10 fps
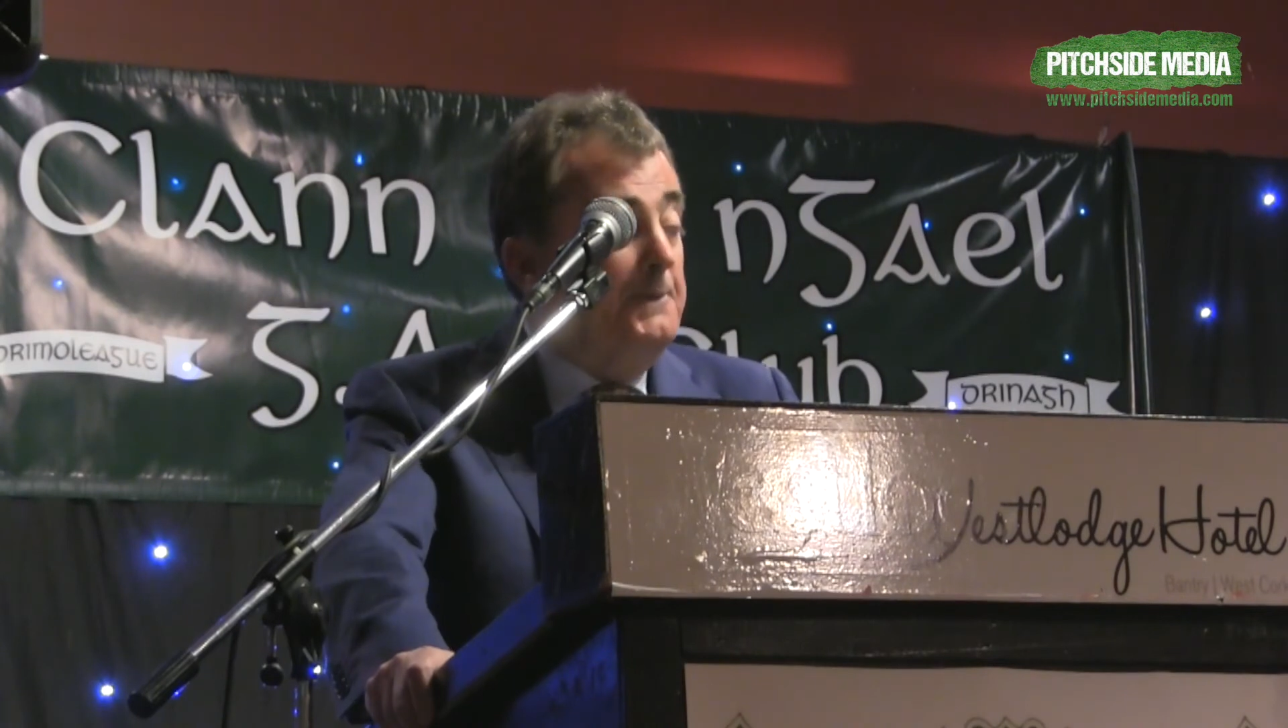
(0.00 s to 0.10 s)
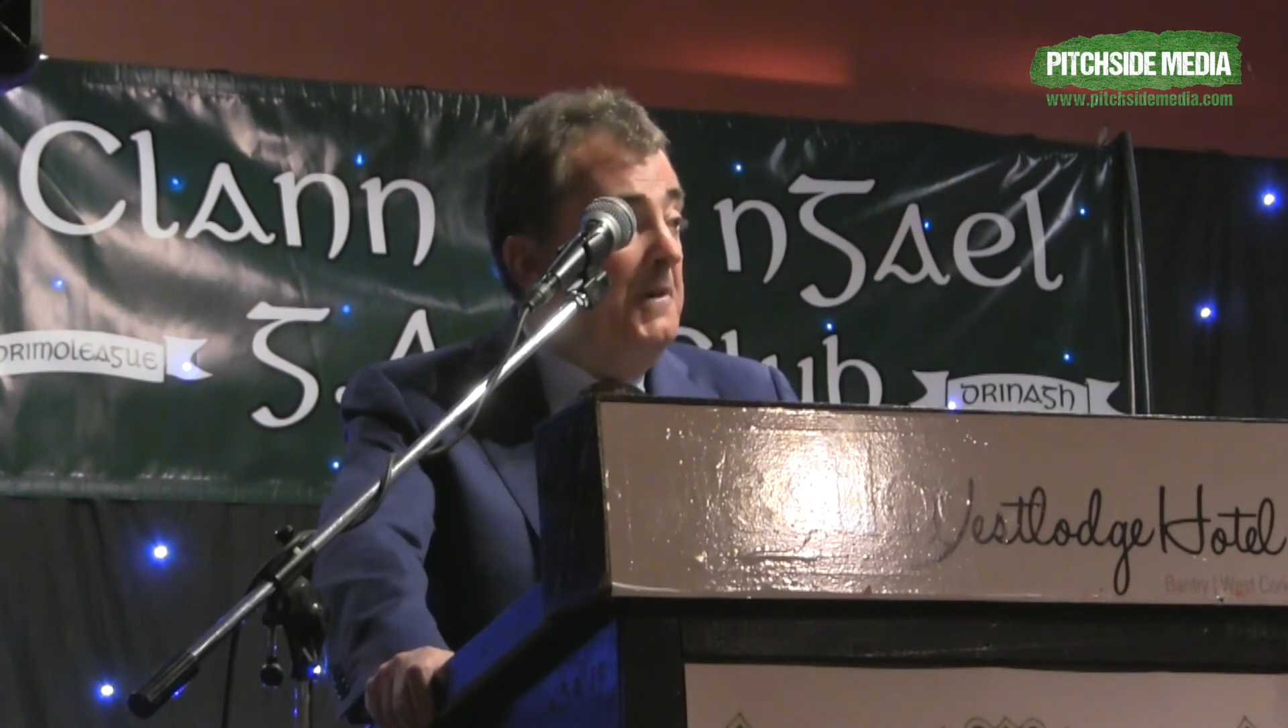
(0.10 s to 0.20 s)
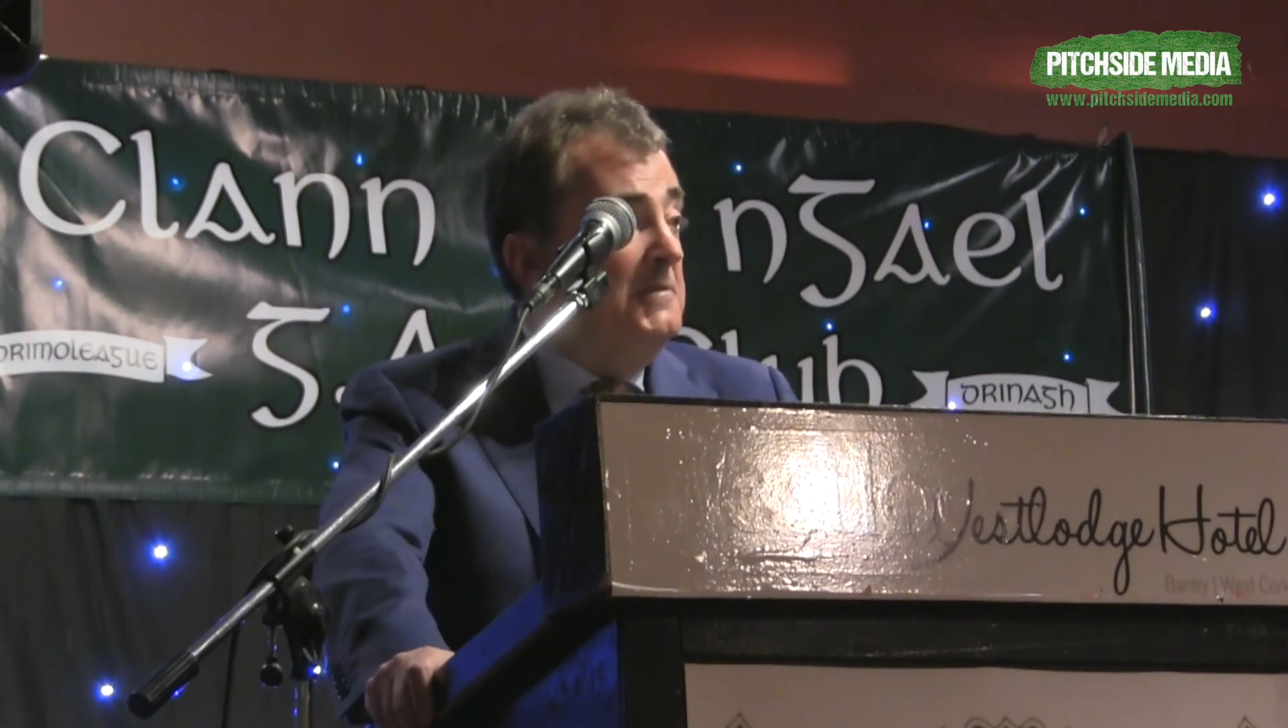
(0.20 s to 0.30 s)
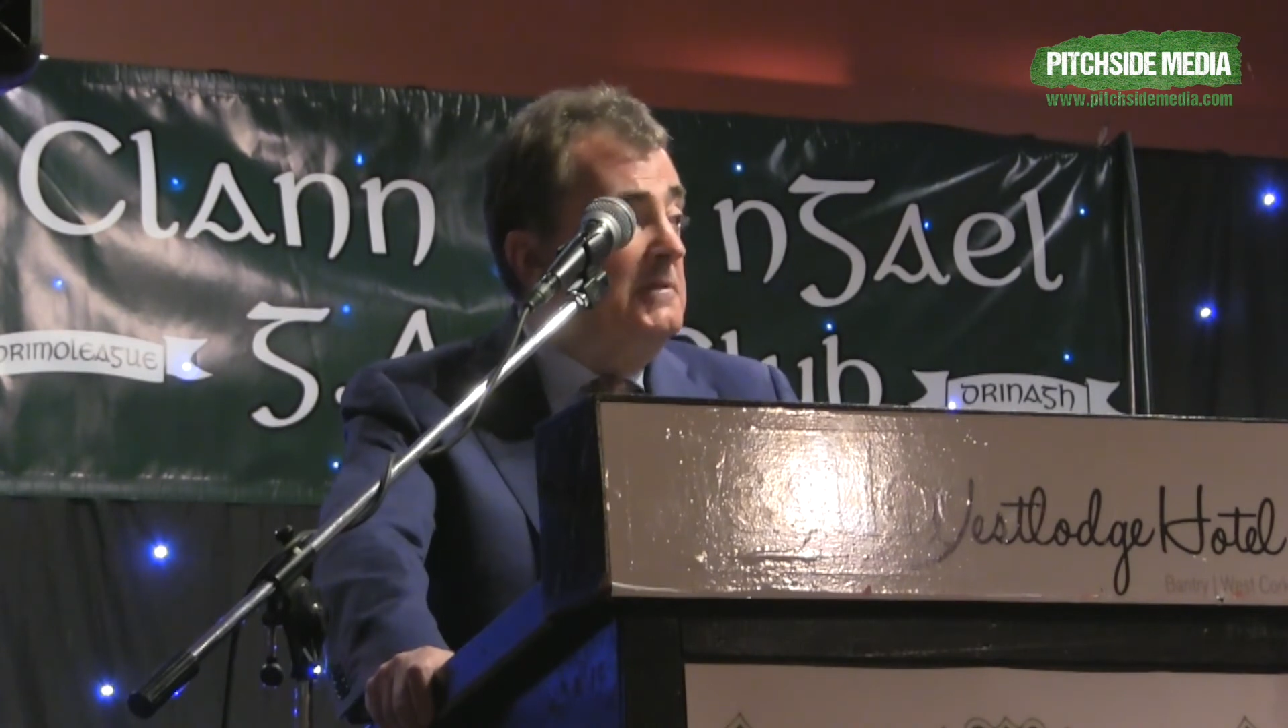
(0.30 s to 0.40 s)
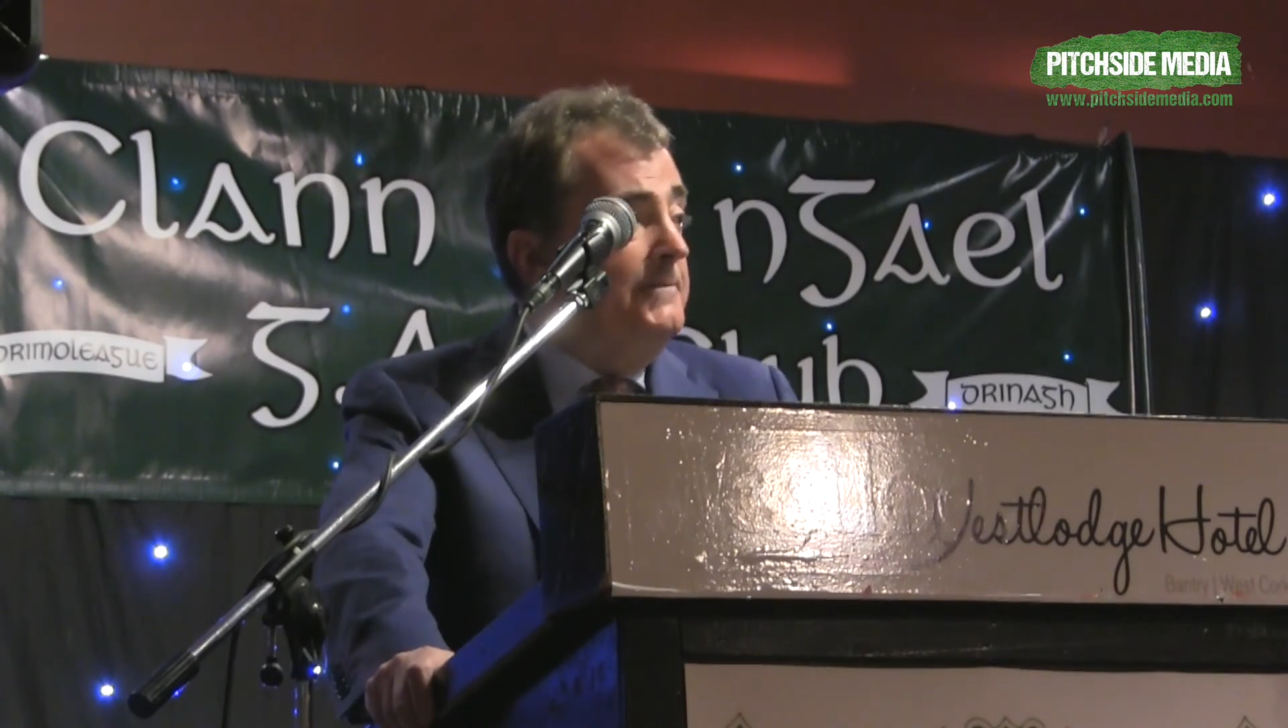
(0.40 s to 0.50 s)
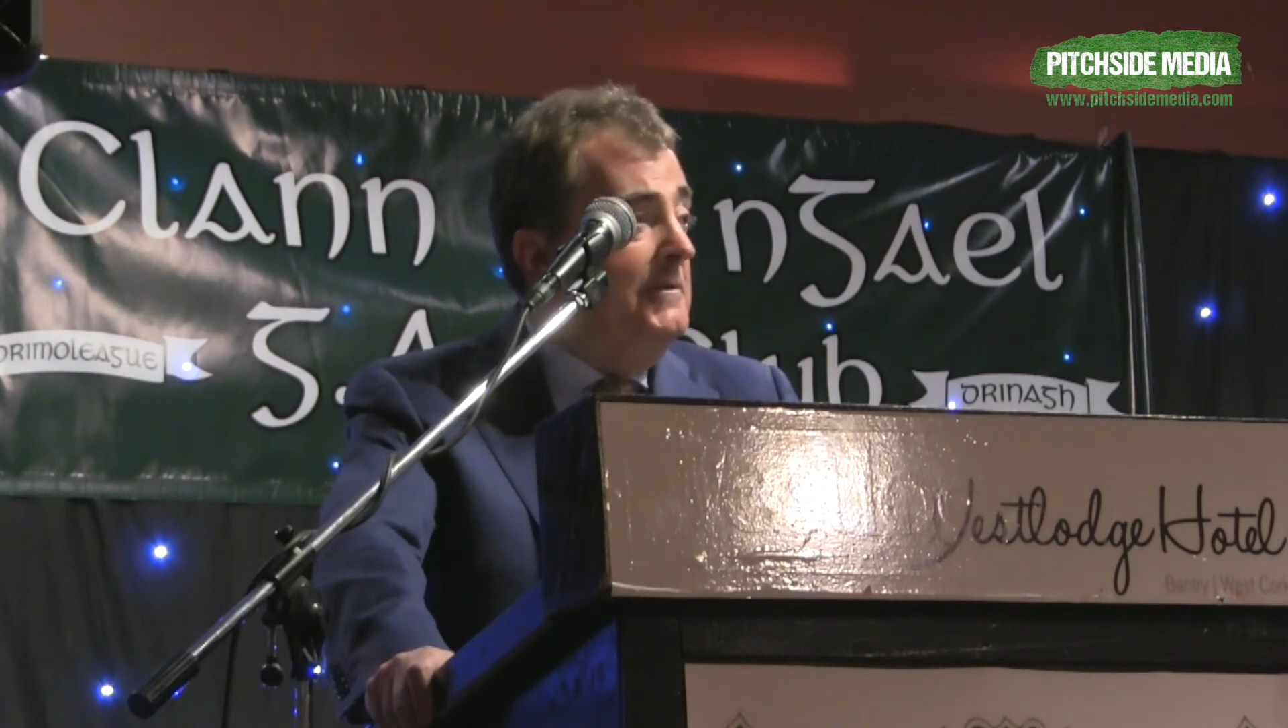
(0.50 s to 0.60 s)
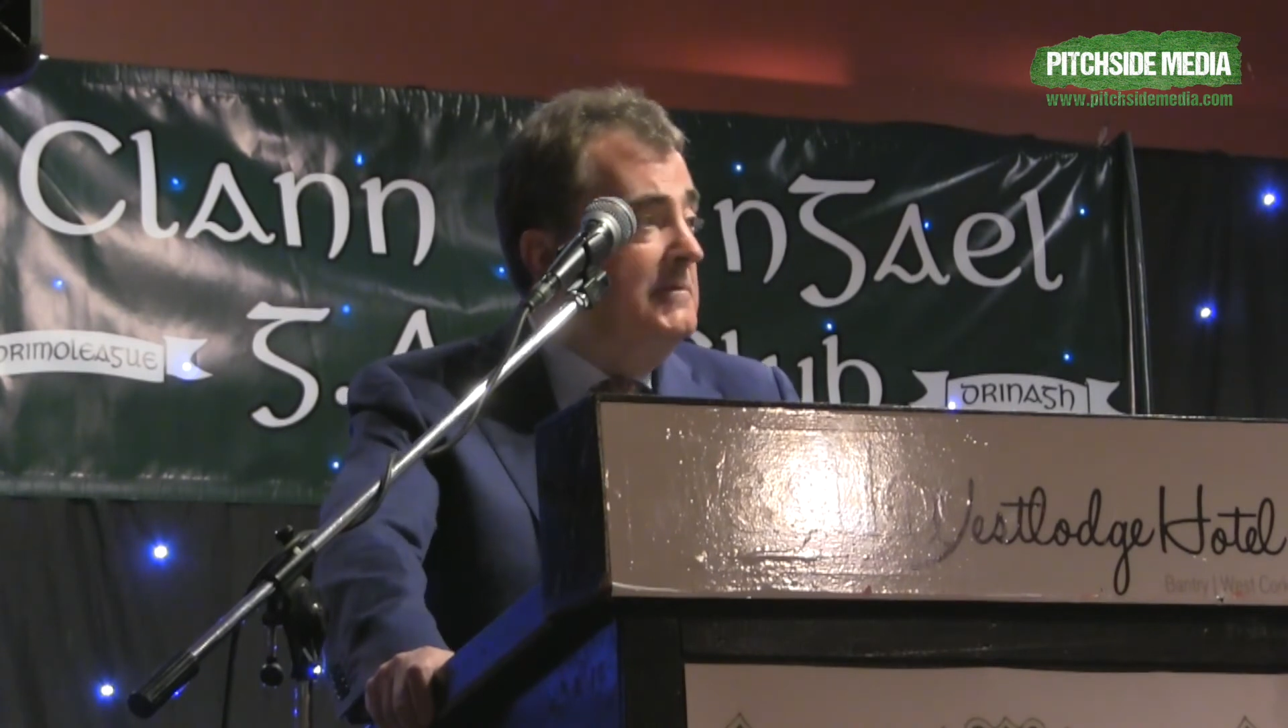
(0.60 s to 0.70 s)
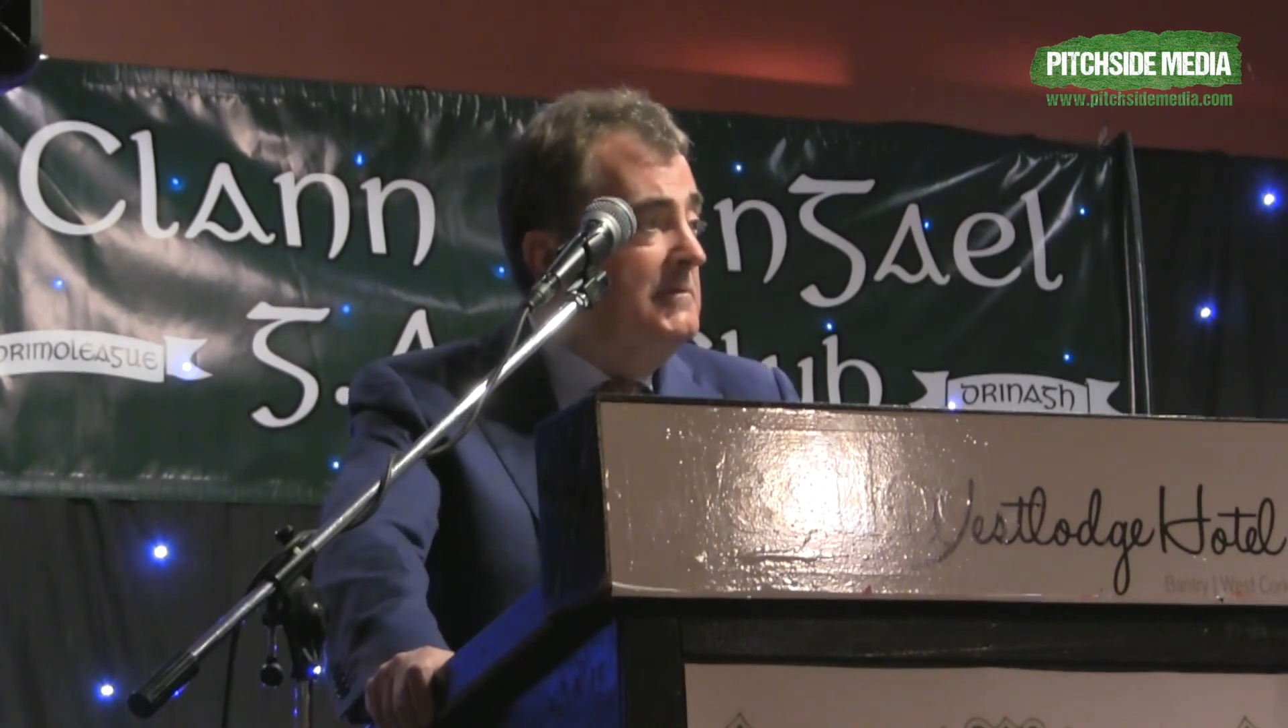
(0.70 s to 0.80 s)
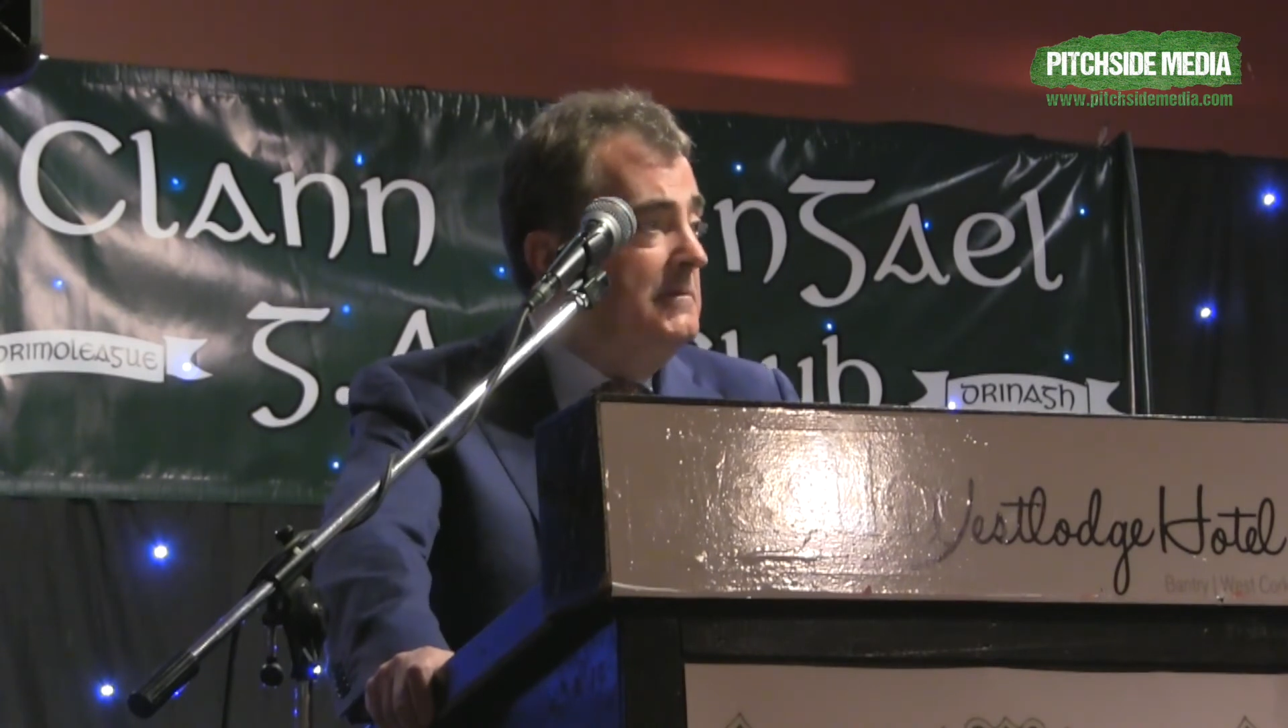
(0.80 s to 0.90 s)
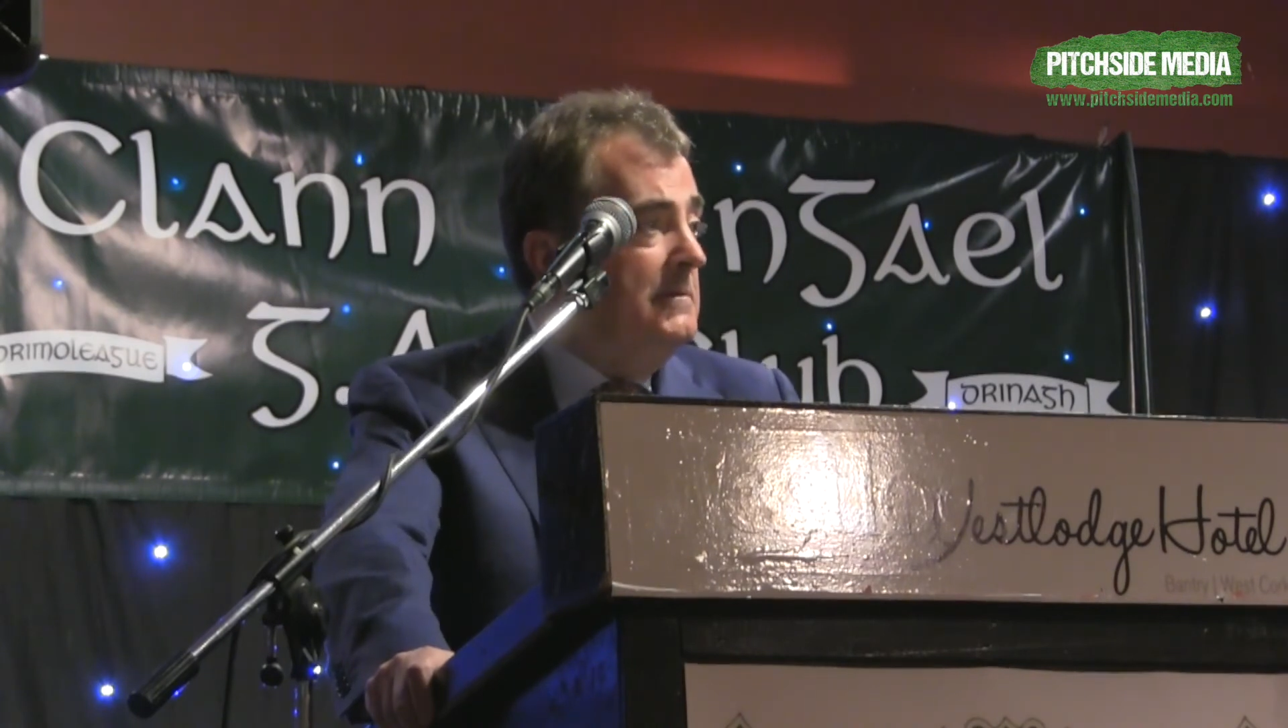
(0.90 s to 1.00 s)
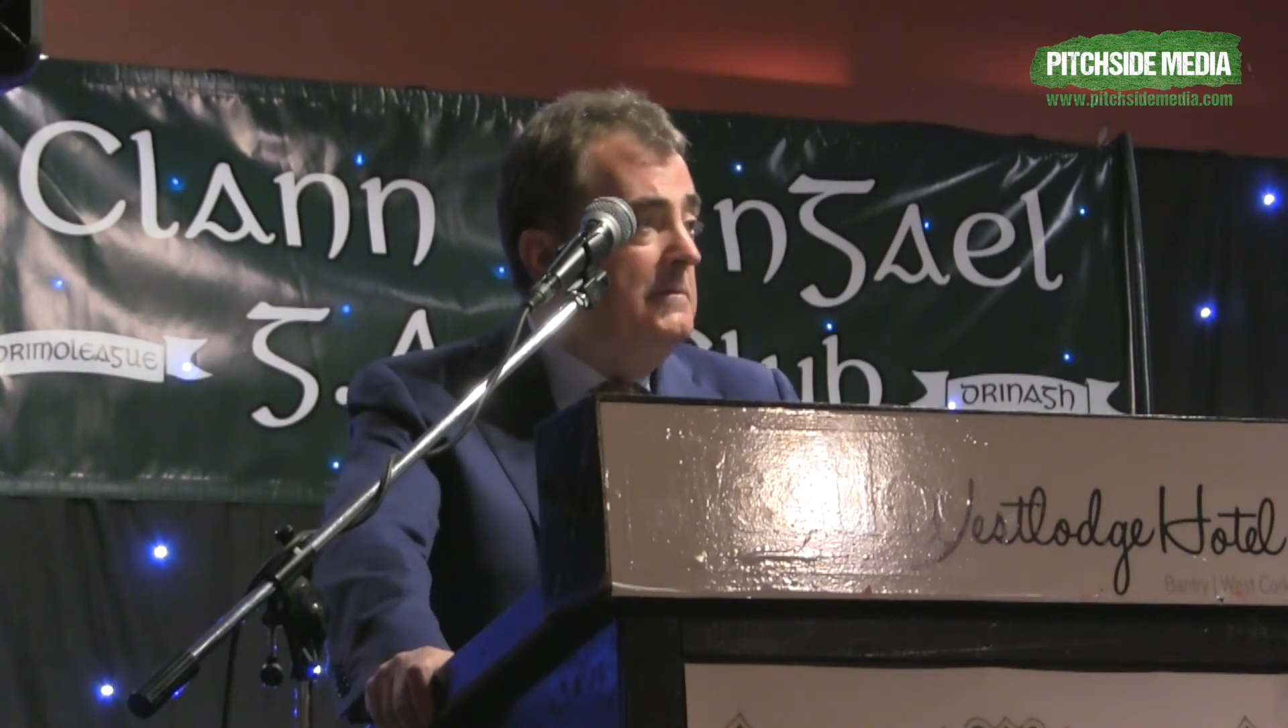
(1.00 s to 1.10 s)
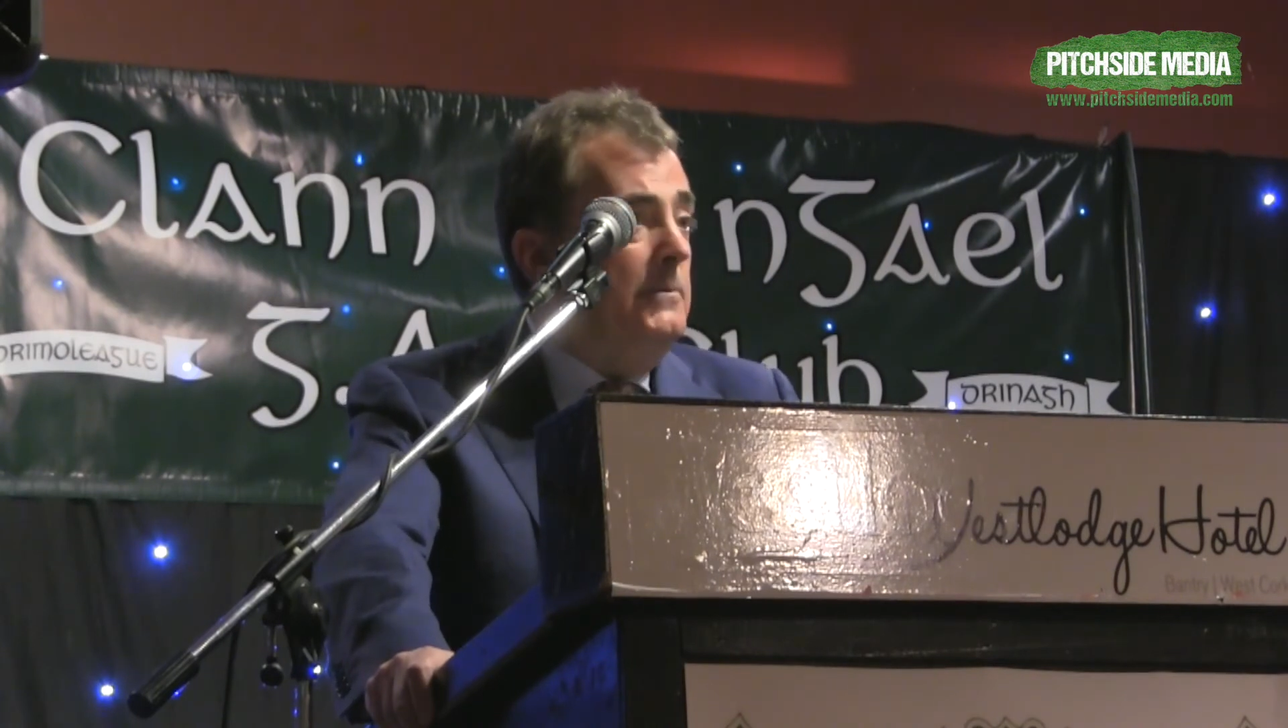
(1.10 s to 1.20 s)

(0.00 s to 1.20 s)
festivals